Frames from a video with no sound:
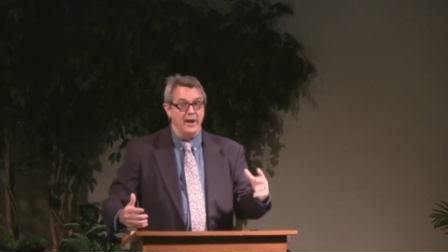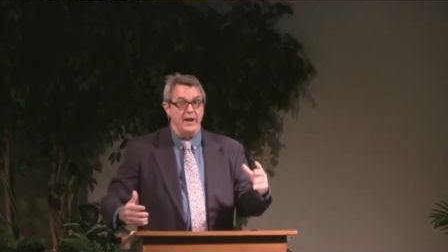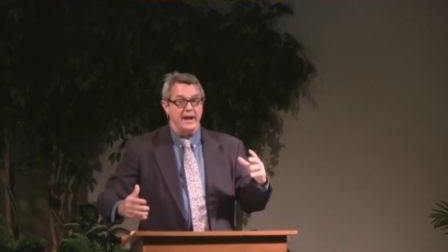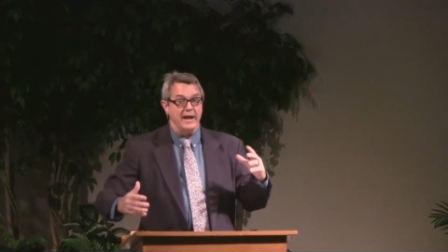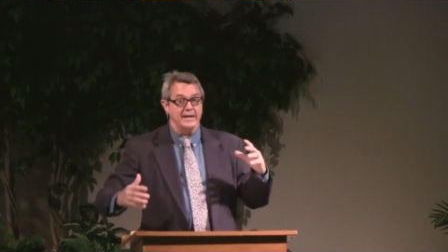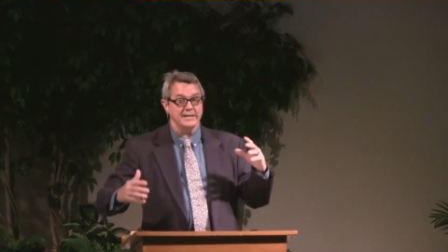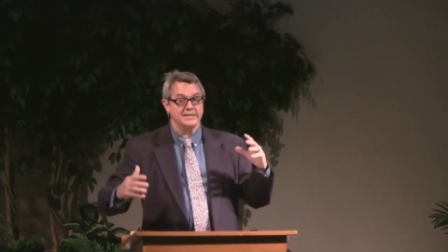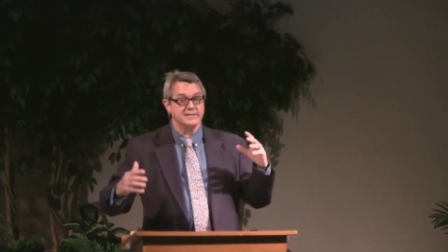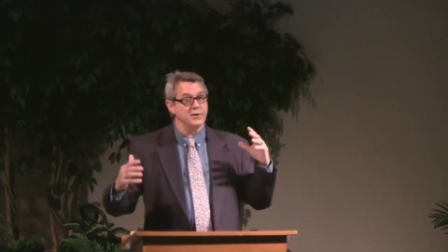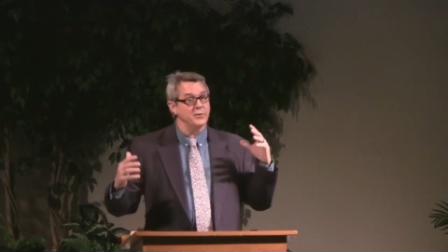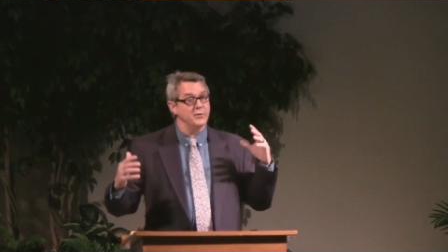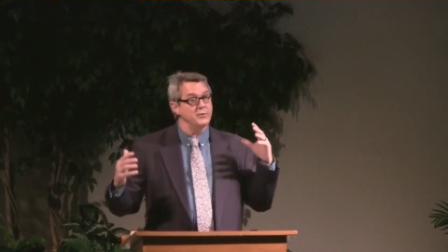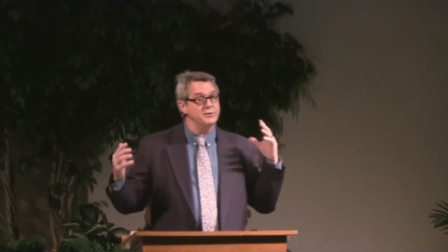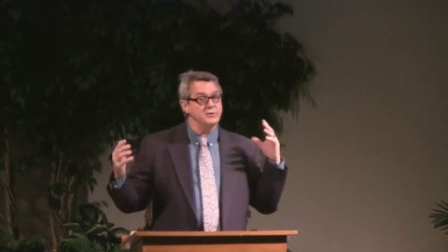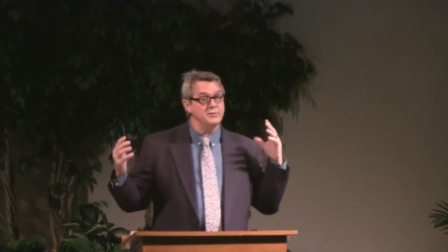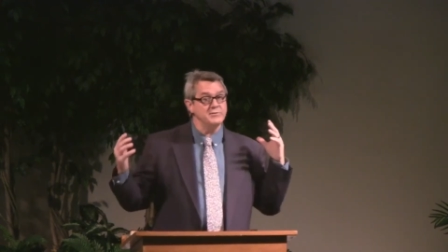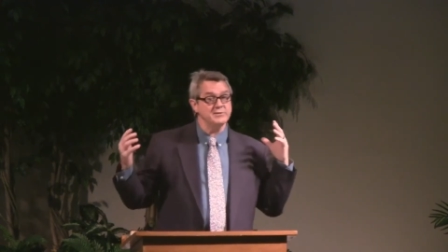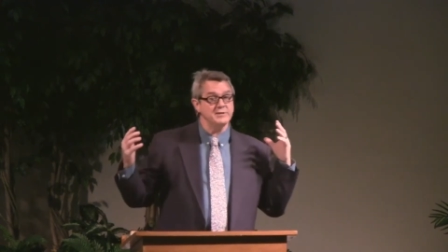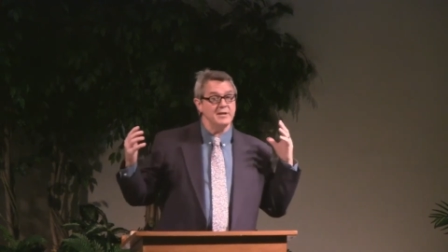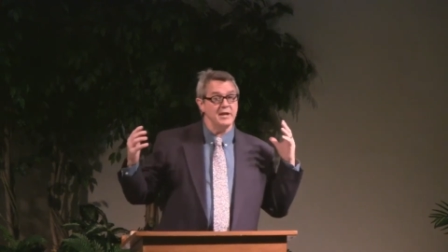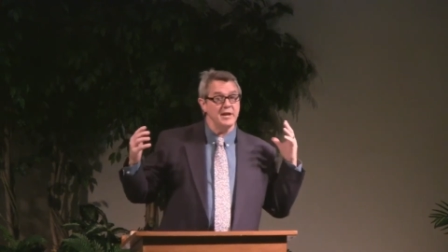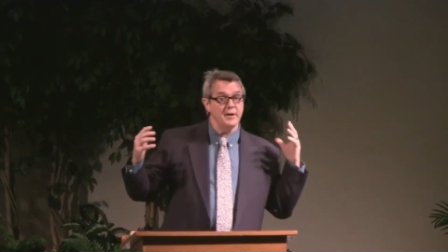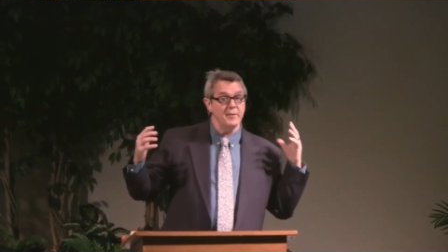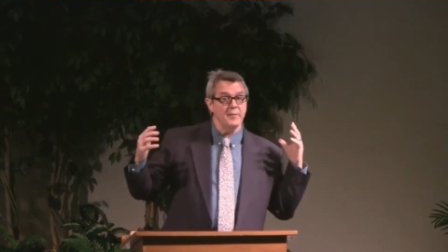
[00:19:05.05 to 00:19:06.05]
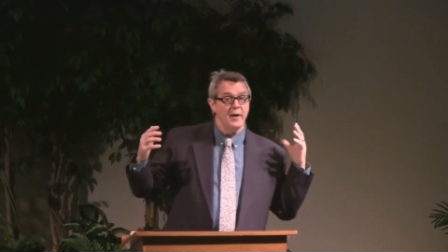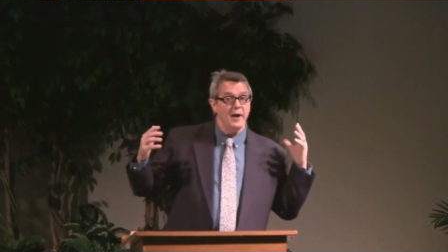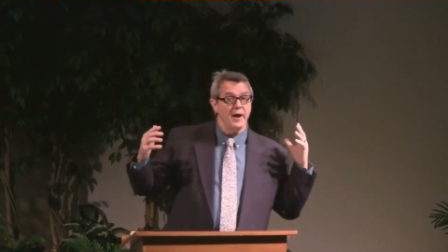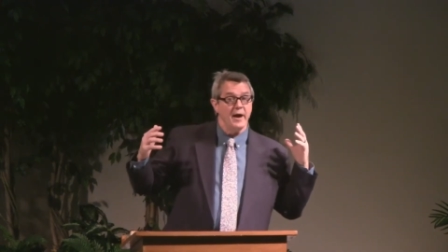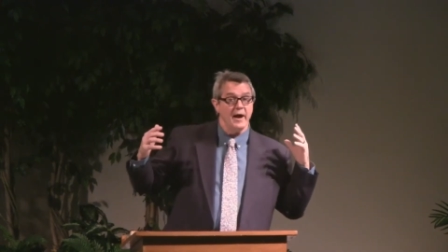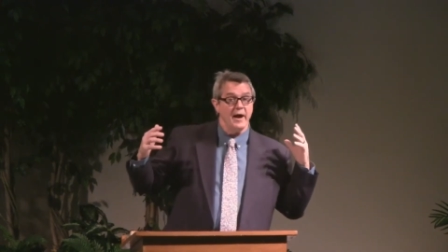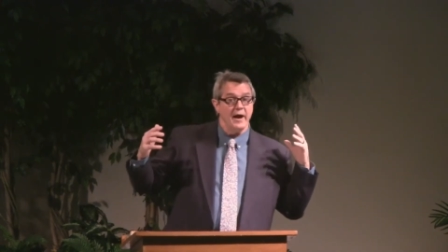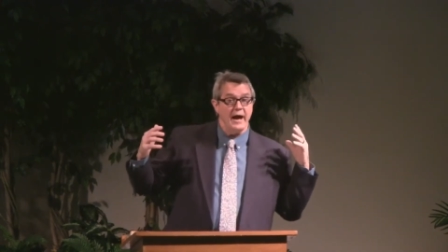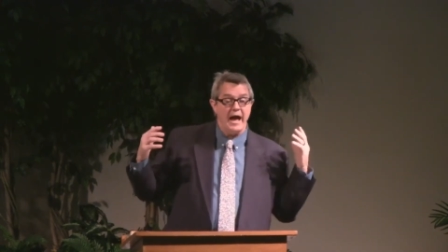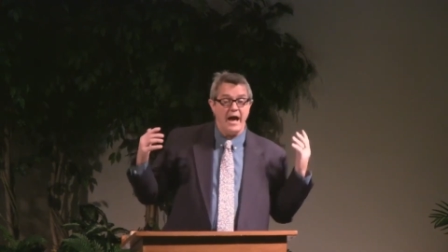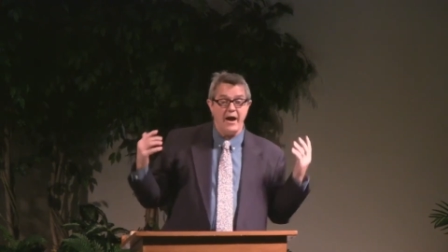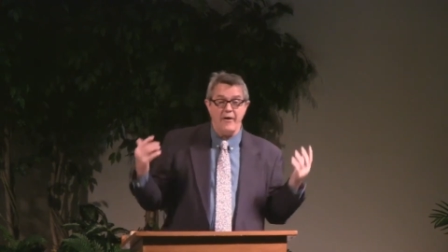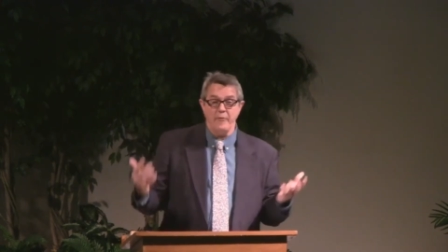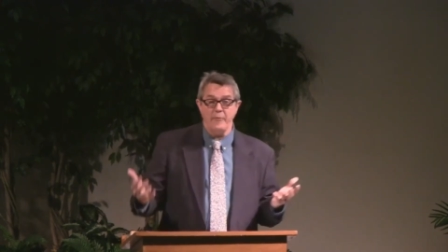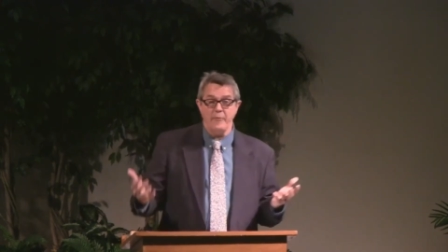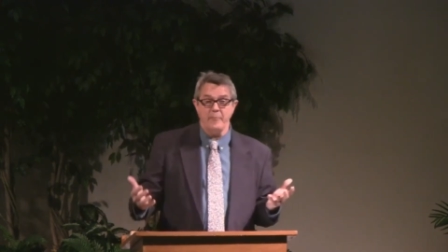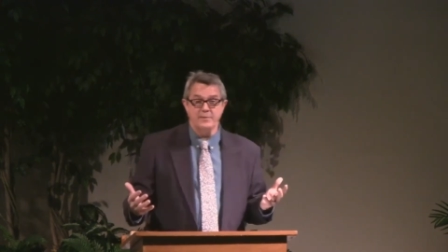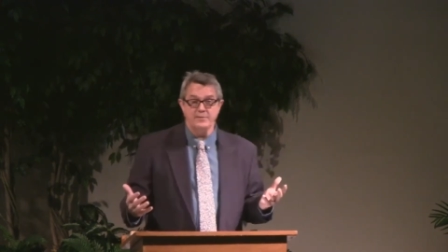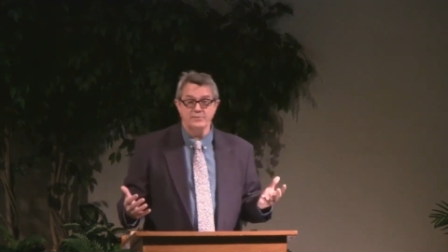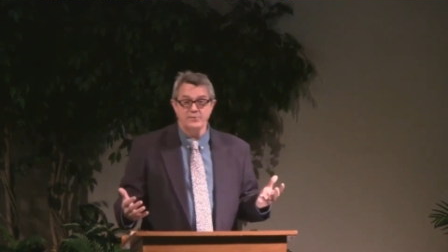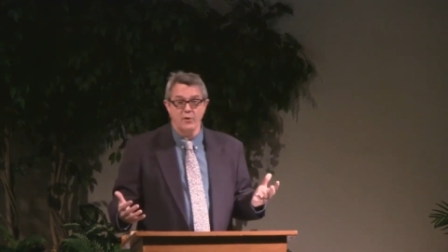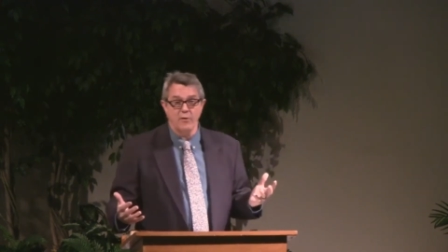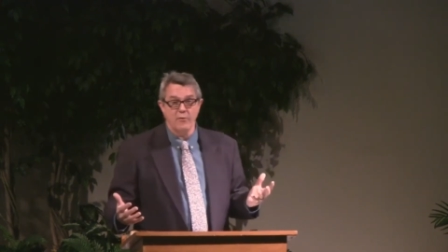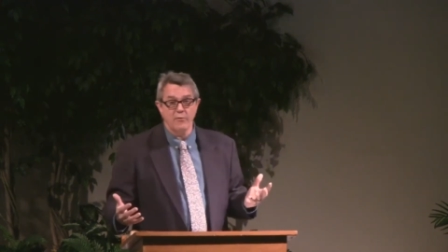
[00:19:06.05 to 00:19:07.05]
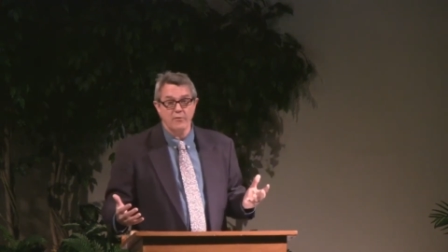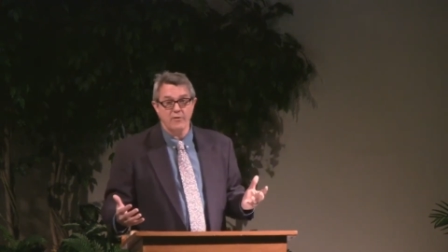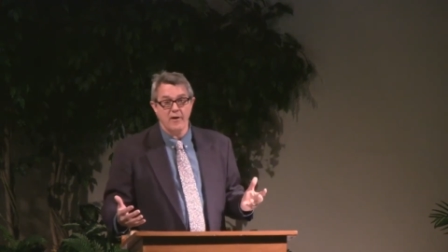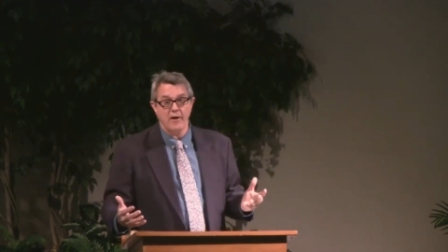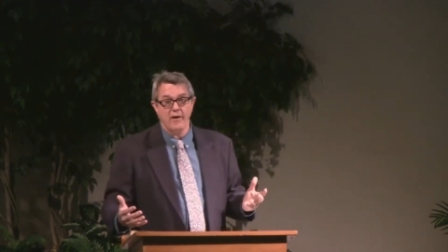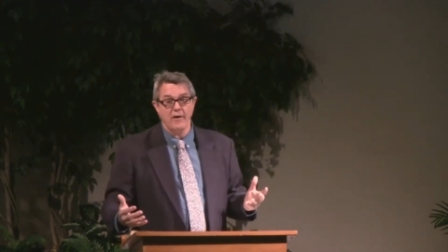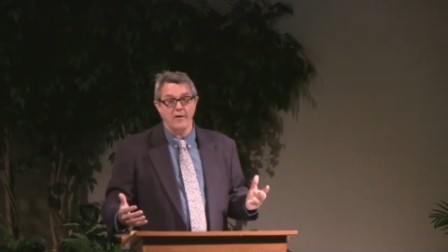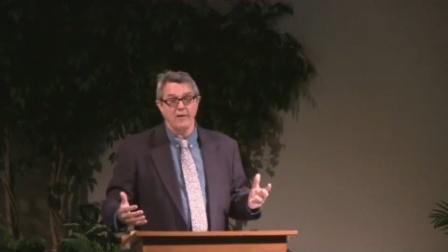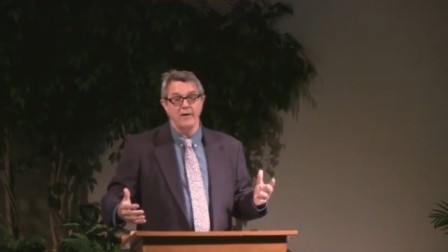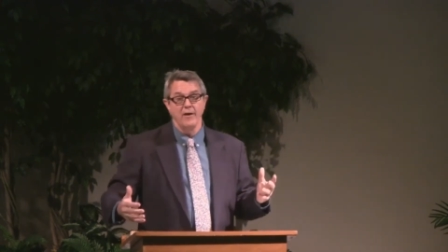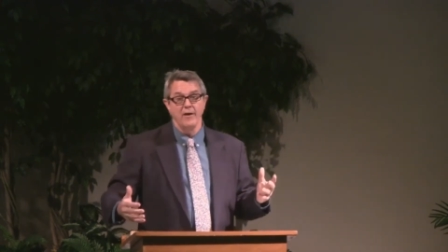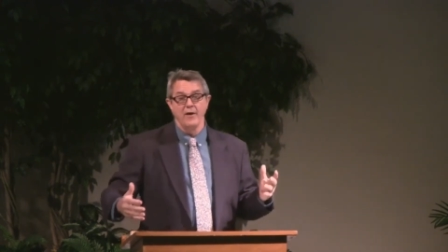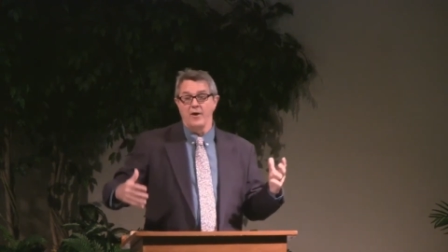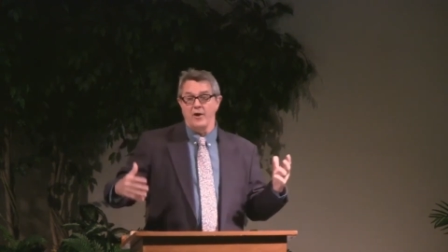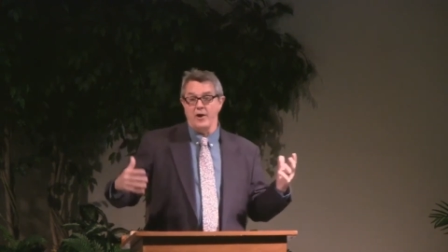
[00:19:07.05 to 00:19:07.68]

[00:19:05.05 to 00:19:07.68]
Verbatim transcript: And as soon as you see a, a highway patrol car